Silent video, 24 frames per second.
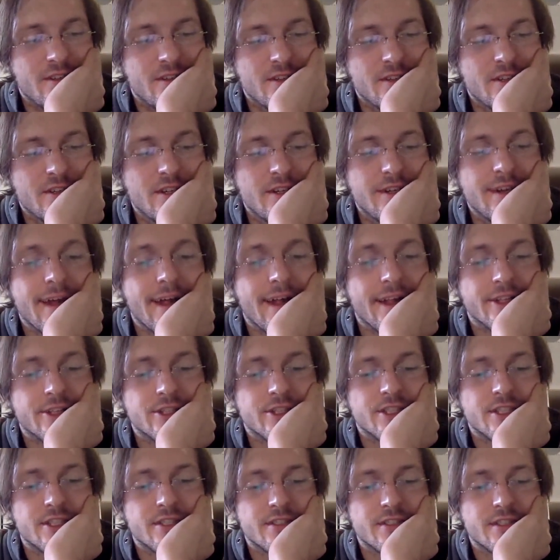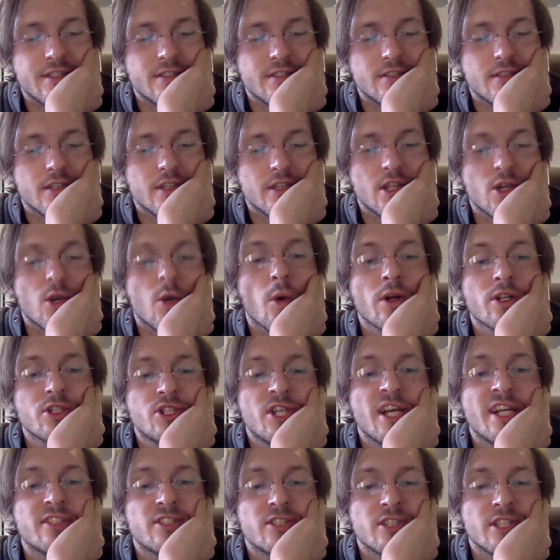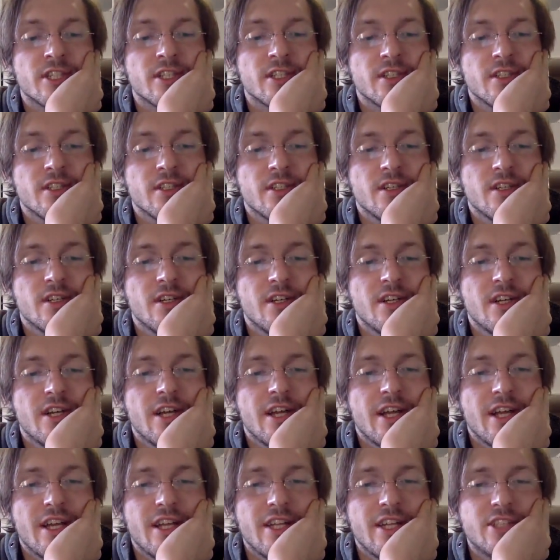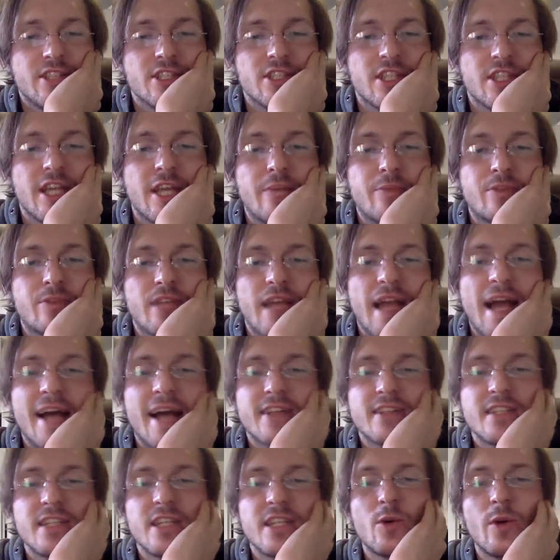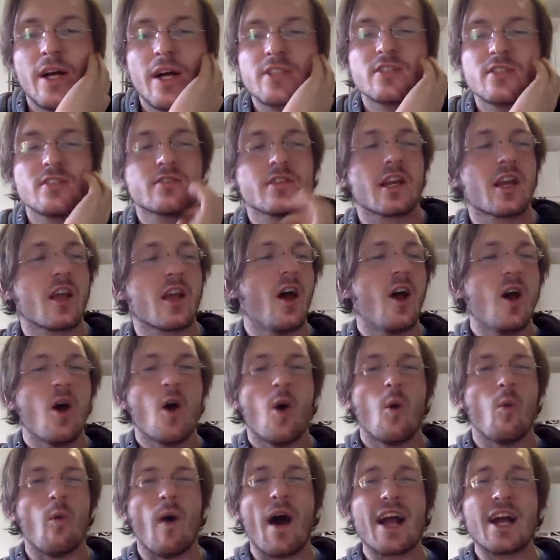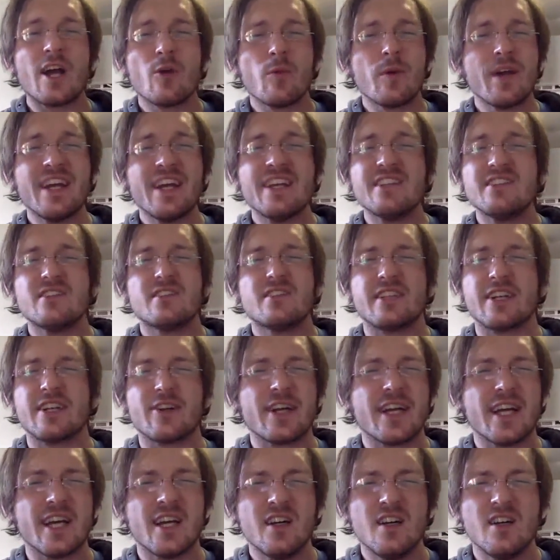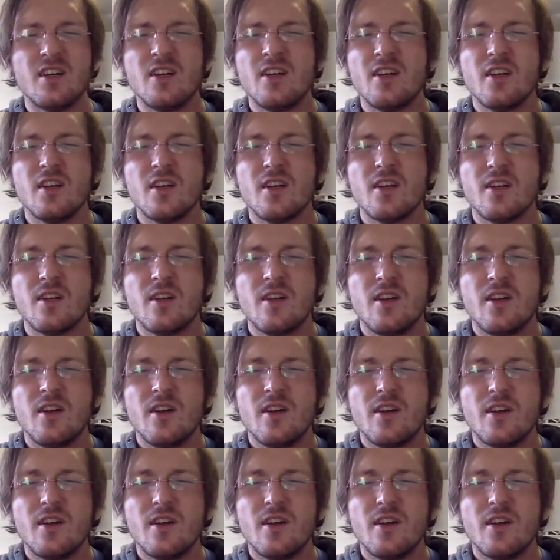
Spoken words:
analogy is that he's like the court jester. He just keeps asking questions like, why are we in Syria? You